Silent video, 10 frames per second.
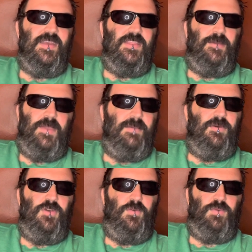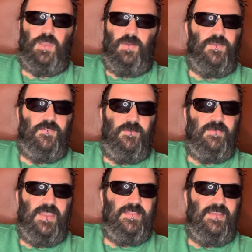The people who produce films
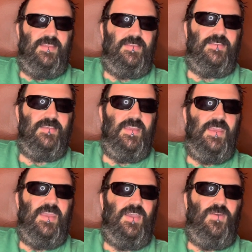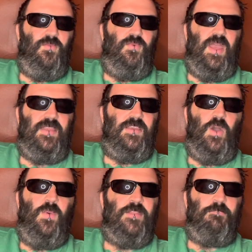like this, when no
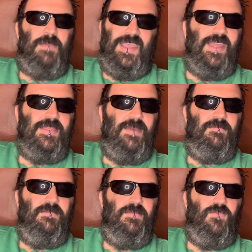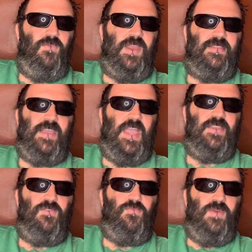one's making them, when it's kind
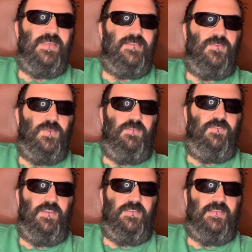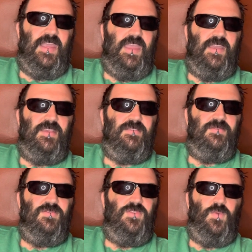of a risk, when it feels like,
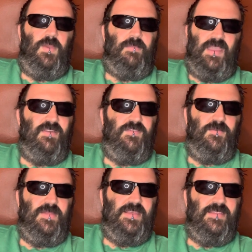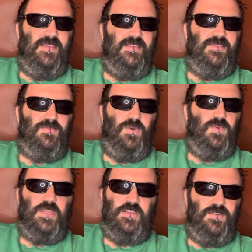do we make a film like this? What do
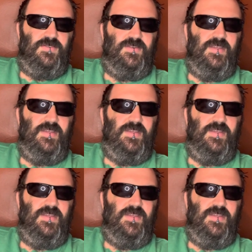we do?